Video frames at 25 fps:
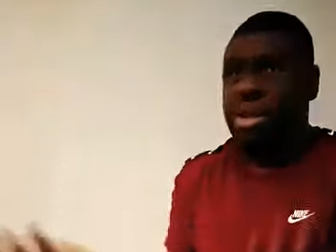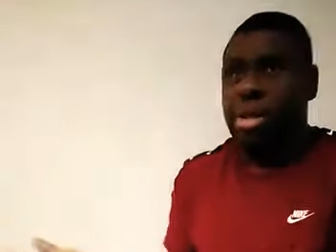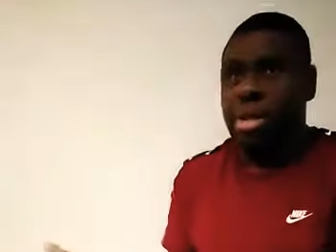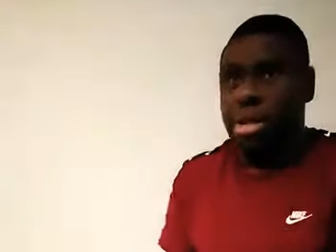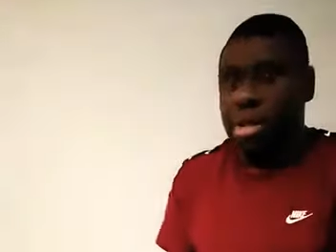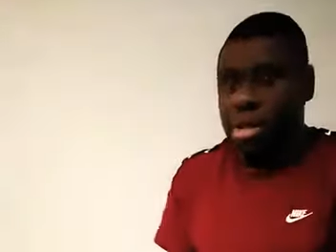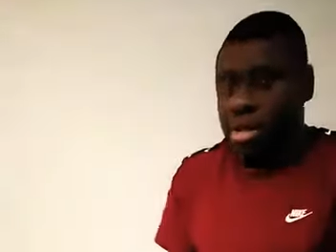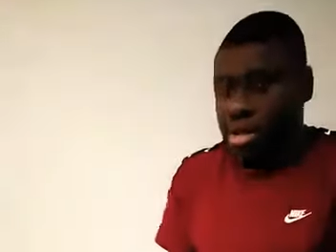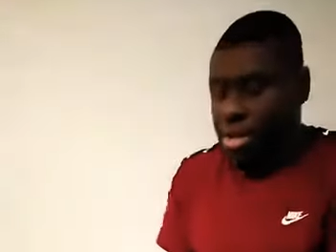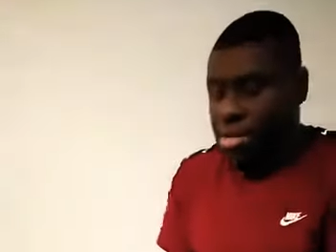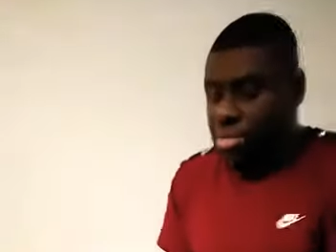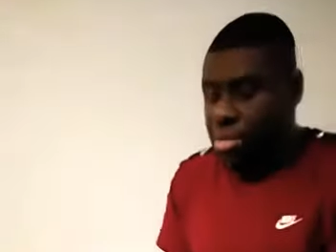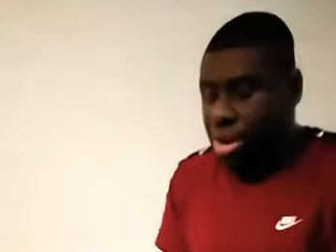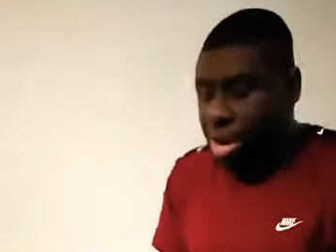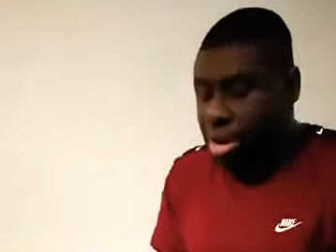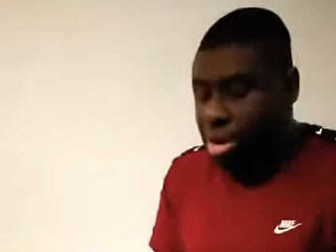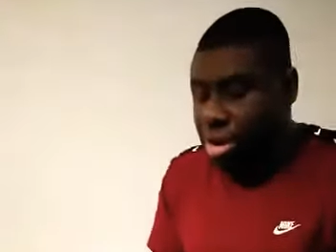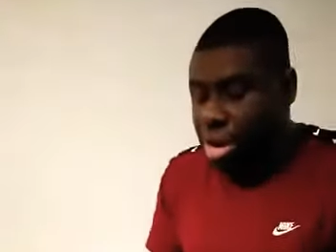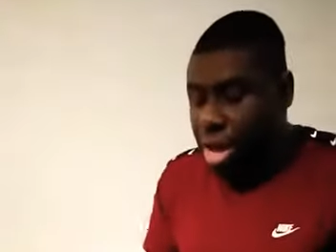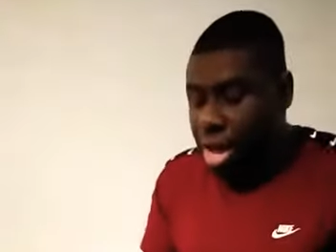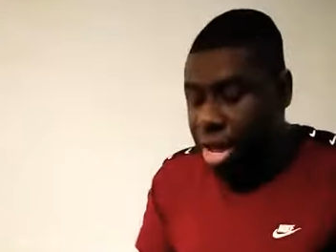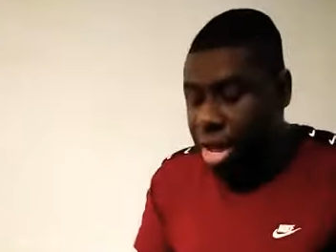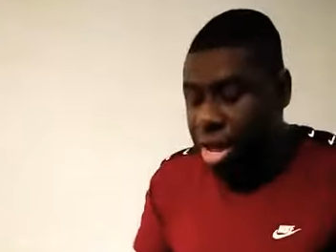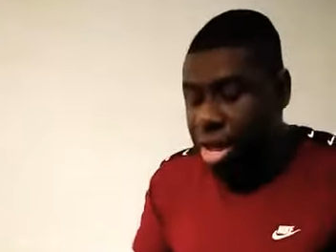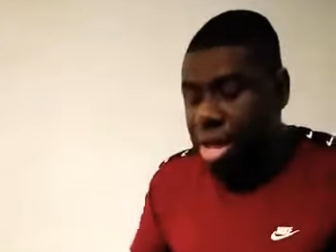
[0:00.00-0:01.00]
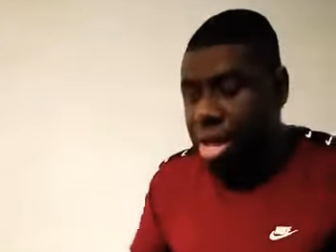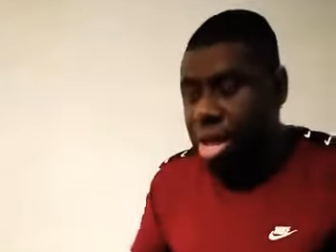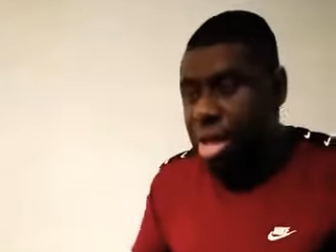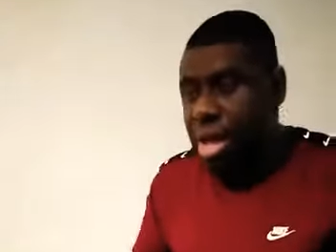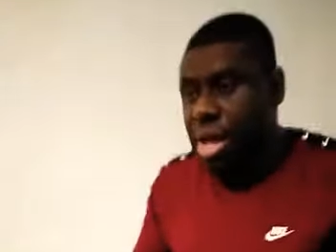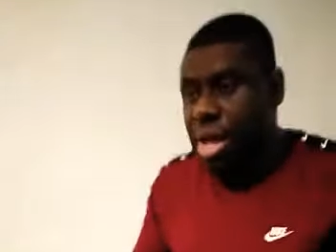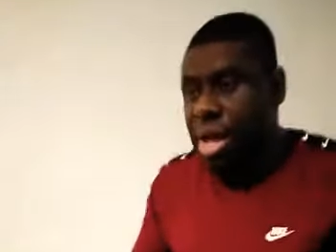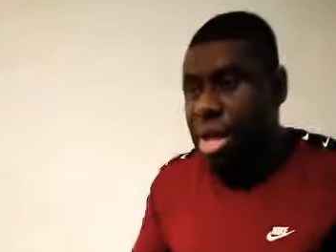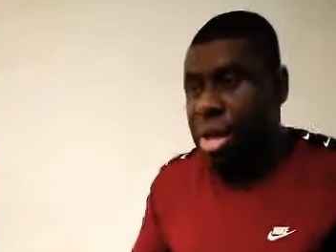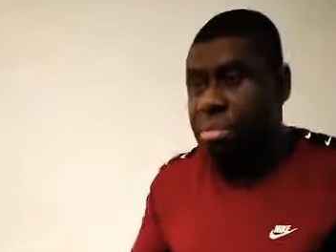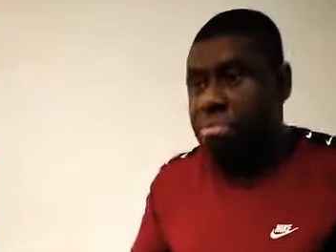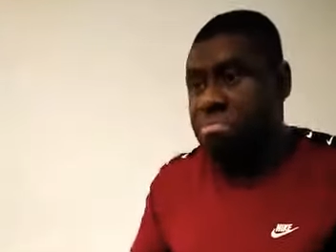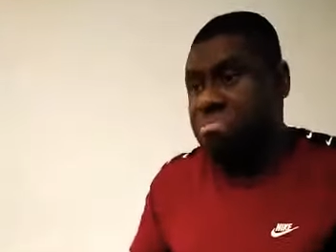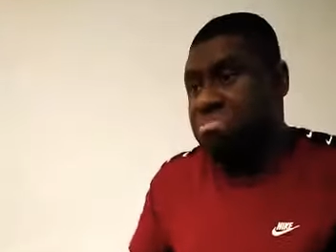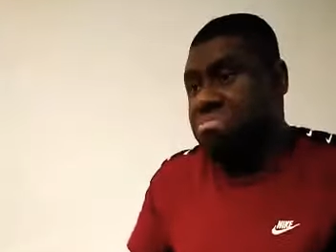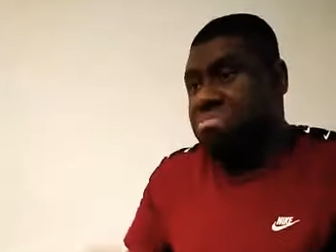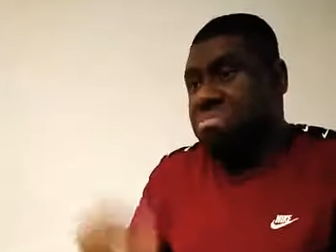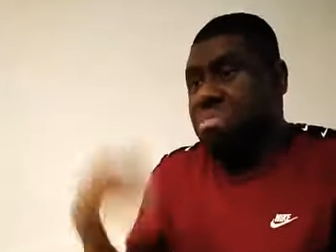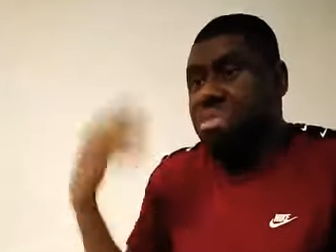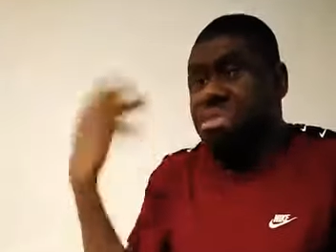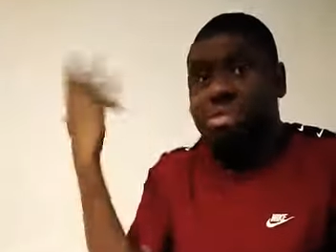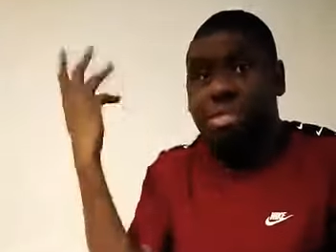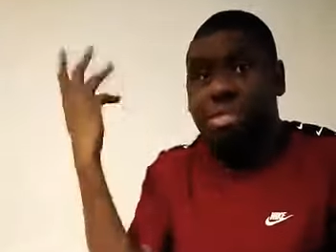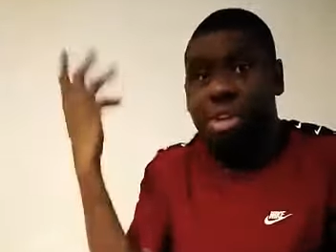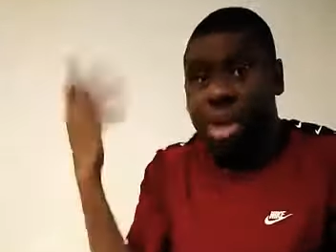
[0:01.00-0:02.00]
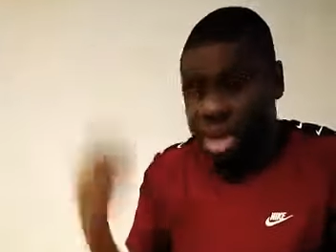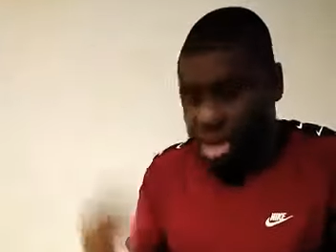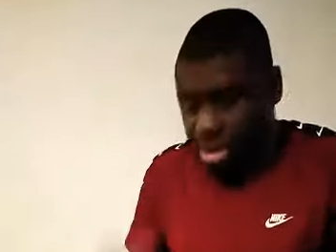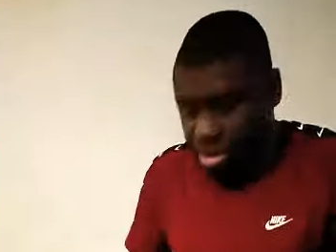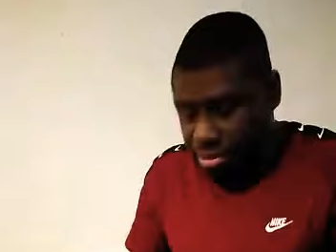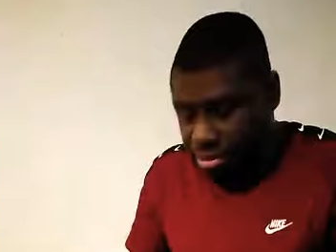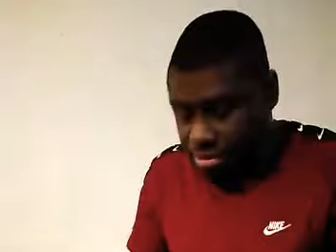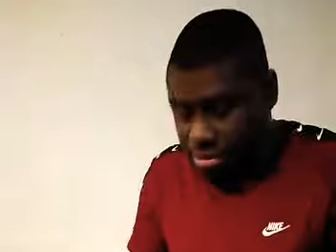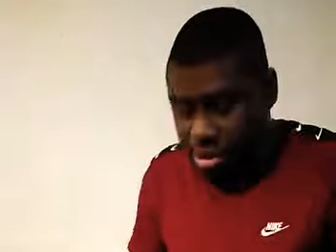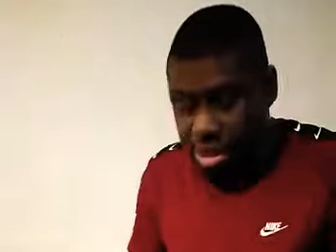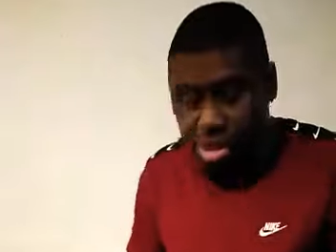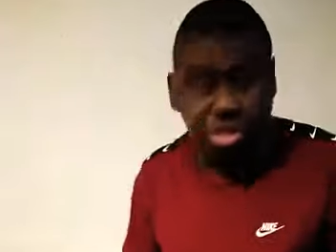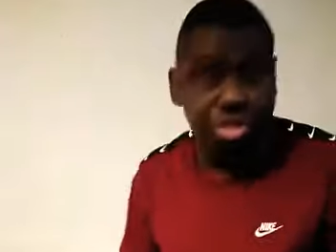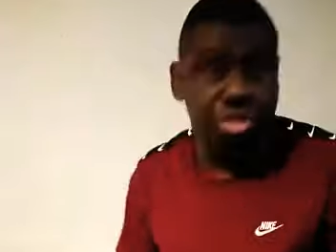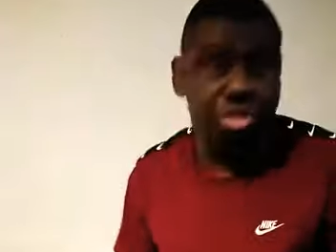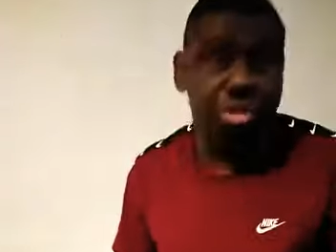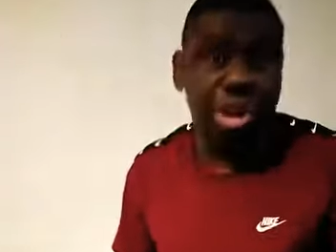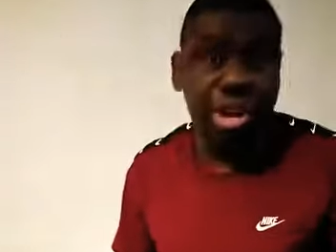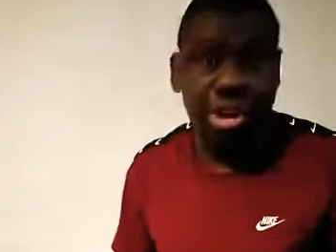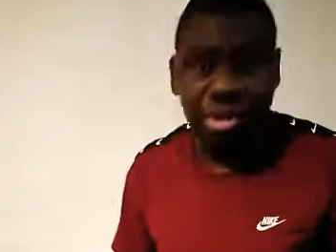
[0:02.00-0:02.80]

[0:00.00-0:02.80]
the regular fan that children